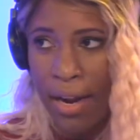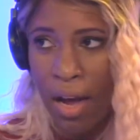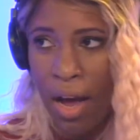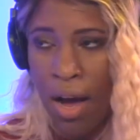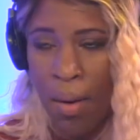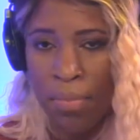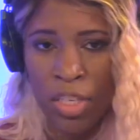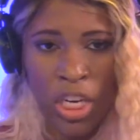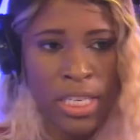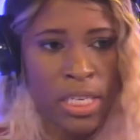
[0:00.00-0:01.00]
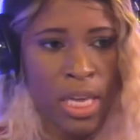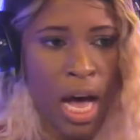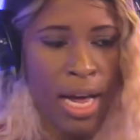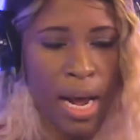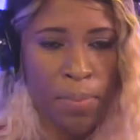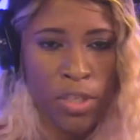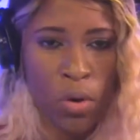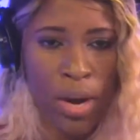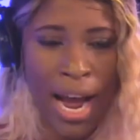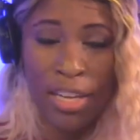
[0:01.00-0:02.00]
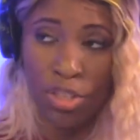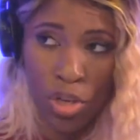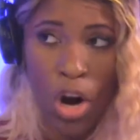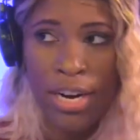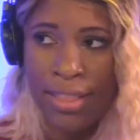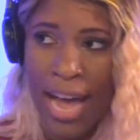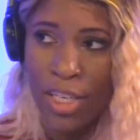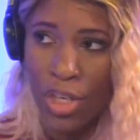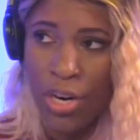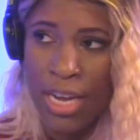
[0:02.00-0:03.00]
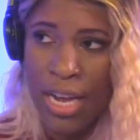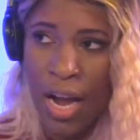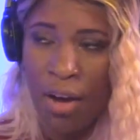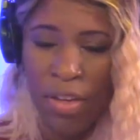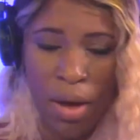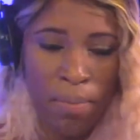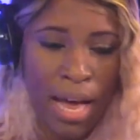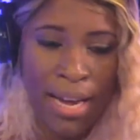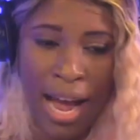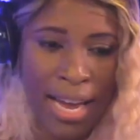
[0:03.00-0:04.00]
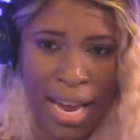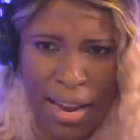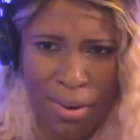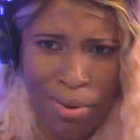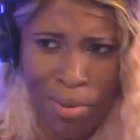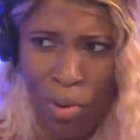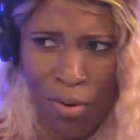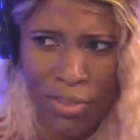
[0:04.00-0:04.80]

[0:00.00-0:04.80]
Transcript: Yes. The Jason Todd episode kind of started that journey of him like, I can't do it anymore.